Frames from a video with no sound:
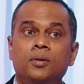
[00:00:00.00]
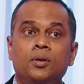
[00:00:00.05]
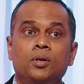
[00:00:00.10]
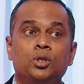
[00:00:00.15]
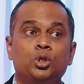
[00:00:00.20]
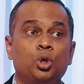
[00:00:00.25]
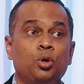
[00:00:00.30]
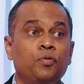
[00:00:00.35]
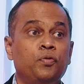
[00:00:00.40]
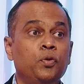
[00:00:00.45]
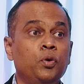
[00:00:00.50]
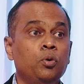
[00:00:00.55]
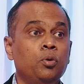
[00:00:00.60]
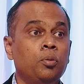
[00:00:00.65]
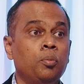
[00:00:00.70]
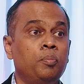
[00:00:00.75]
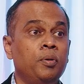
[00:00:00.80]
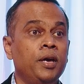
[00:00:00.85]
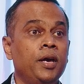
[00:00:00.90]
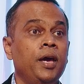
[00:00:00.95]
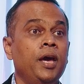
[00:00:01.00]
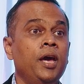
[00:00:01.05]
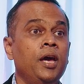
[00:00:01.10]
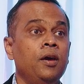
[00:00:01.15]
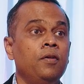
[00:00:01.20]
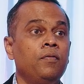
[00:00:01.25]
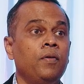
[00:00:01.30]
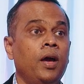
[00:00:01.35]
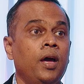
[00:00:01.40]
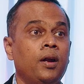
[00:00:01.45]
So if you
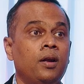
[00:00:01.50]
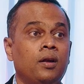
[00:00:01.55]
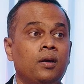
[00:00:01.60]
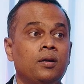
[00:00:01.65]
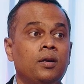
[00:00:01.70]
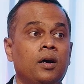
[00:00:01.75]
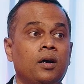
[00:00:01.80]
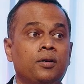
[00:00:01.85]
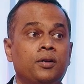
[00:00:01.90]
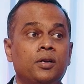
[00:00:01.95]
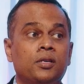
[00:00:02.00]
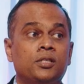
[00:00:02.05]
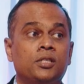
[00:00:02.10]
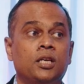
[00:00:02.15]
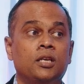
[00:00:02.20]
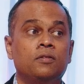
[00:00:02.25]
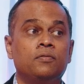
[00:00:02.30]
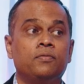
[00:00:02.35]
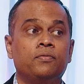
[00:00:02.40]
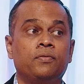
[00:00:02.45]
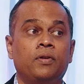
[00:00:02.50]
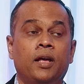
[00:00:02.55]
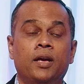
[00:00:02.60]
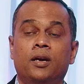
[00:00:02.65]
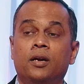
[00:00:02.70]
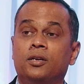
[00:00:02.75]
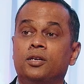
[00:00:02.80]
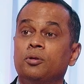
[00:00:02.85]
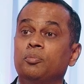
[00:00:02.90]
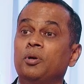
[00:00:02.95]
behave and conduct yourself like
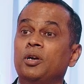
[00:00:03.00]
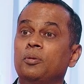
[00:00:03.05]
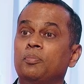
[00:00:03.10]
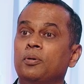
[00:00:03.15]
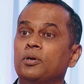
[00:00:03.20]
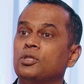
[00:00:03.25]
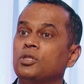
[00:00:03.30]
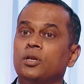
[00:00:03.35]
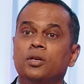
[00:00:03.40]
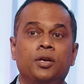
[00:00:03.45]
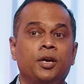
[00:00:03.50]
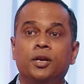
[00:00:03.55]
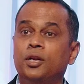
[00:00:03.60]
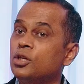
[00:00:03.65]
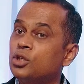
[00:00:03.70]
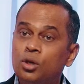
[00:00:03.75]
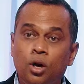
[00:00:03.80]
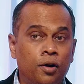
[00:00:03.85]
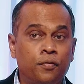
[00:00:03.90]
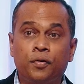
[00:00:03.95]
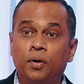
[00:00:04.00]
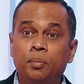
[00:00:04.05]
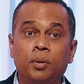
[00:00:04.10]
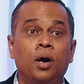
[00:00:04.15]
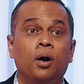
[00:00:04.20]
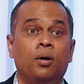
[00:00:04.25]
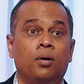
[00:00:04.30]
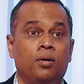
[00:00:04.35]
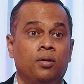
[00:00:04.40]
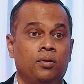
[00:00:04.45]
a timid person, it is not from
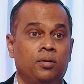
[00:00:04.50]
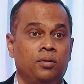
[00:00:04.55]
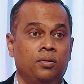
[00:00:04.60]
God.